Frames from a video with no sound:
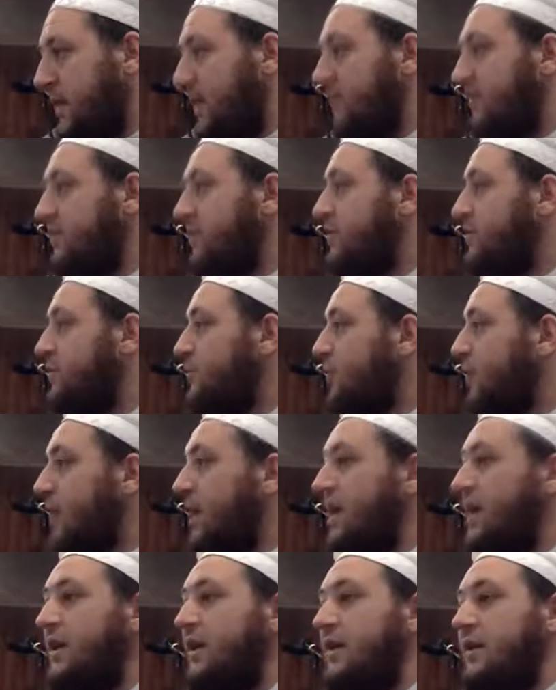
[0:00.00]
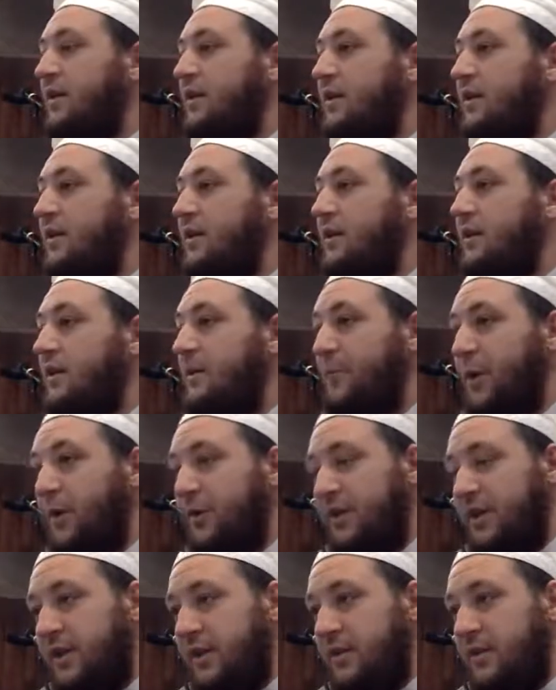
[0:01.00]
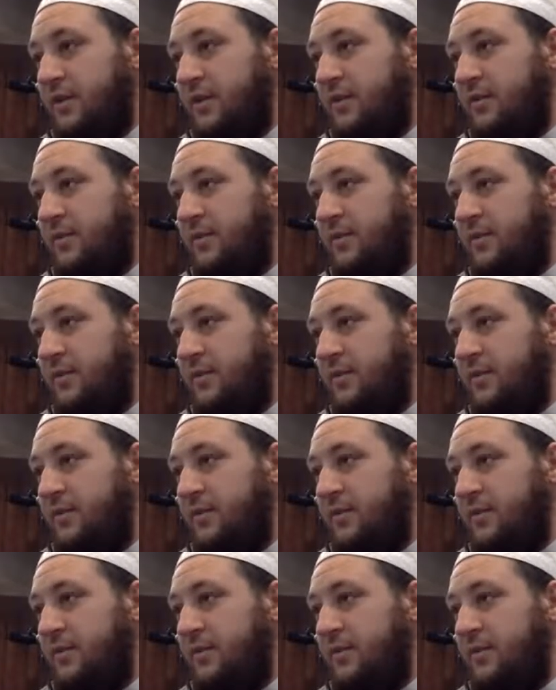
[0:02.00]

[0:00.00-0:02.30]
And this is why Napoleon,